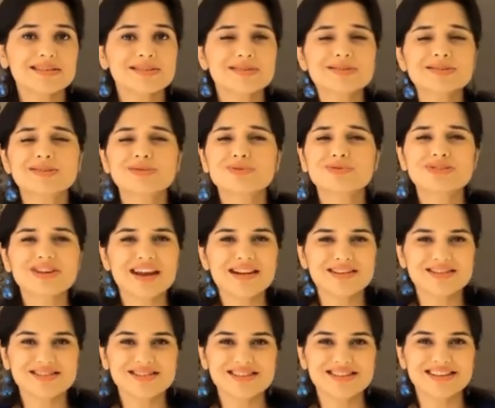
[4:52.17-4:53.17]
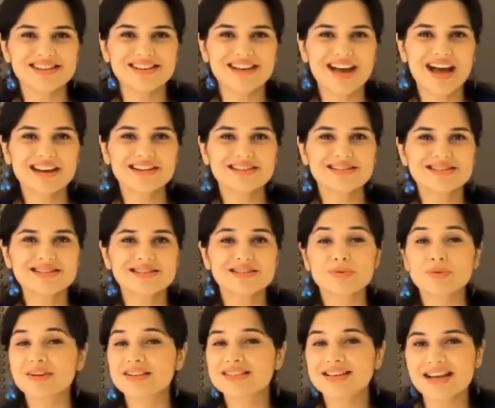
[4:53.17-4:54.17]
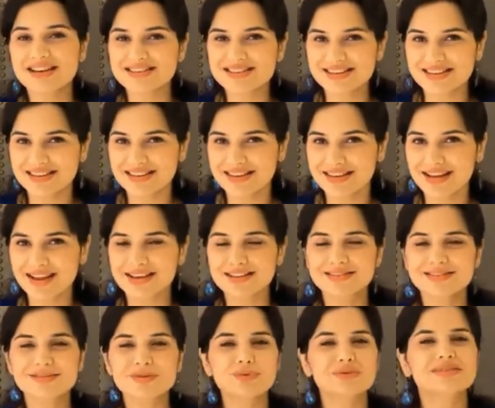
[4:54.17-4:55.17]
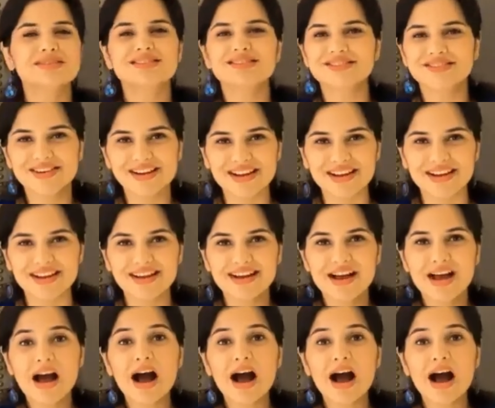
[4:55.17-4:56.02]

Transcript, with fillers: so challenging and it's so exciting and it's so enduring.